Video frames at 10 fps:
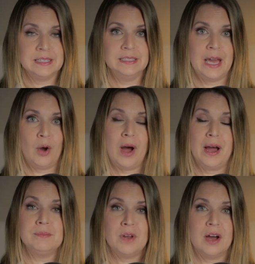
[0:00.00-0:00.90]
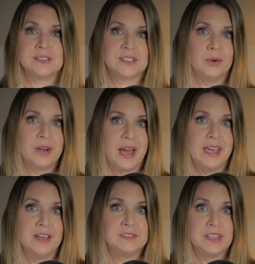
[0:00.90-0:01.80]
Now, I'm not so
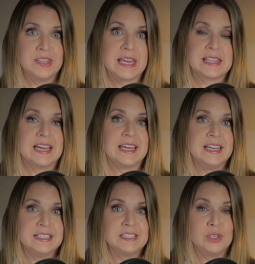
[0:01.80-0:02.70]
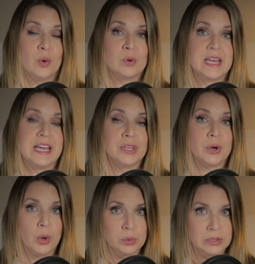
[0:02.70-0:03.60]
naive to think that kids don't take
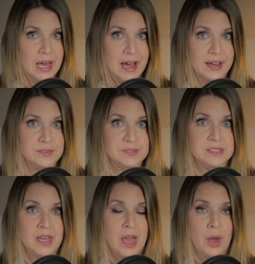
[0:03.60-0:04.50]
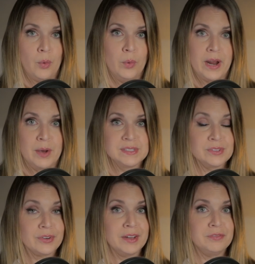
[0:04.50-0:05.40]
their own lives. When I was
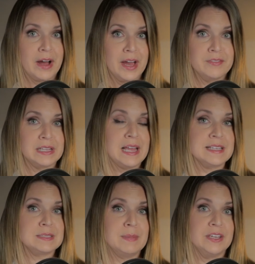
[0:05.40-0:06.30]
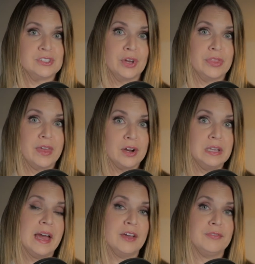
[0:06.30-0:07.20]
in grade 5, a classmate took their
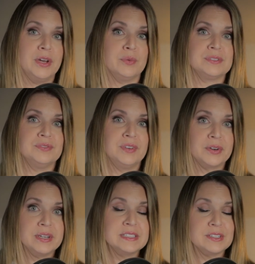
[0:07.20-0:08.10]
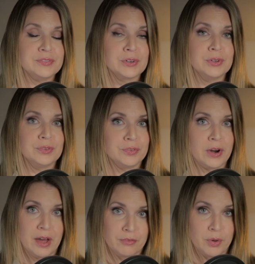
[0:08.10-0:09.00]
life, and it was very difficult
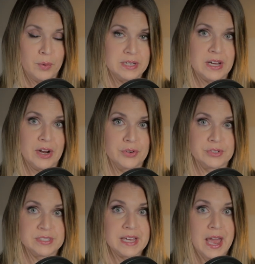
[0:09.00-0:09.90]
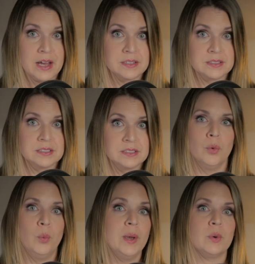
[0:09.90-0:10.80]
for everyone to understand.
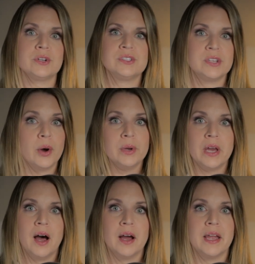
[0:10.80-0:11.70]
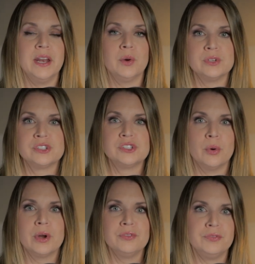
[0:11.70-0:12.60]
We were so young and it was
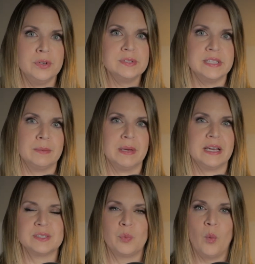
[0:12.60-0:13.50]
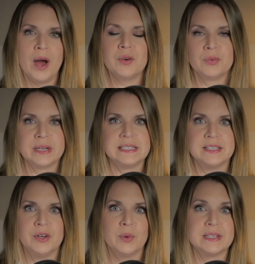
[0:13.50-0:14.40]
so confusing because what
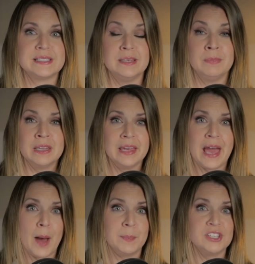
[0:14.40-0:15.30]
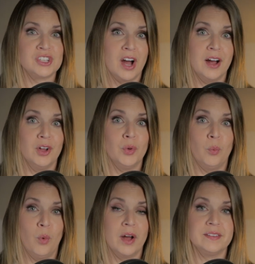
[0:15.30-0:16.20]
reason would a seemingly happy child
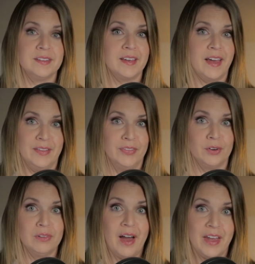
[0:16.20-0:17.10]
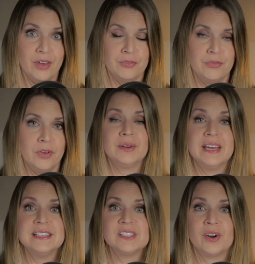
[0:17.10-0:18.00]
want to end their life? Now,
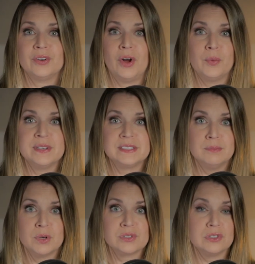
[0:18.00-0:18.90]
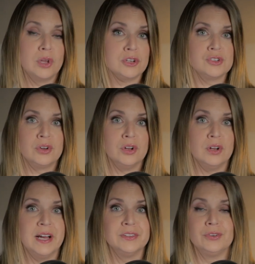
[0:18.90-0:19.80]
kids aren't always the most
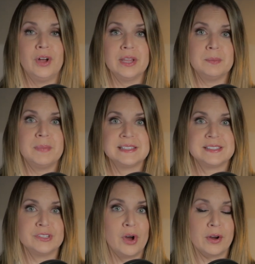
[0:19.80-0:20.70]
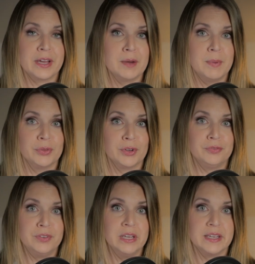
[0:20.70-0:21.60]
logical and they're not the best at talking about their
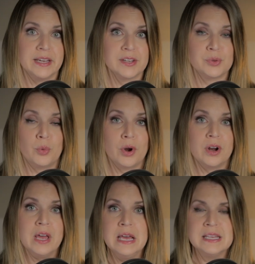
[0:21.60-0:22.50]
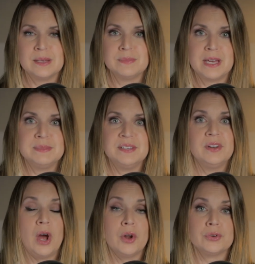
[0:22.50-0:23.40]
feelings or sometimes
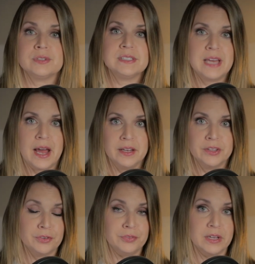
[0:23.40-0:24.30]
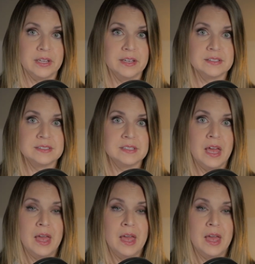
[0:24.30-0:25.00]
even understanding their feelings.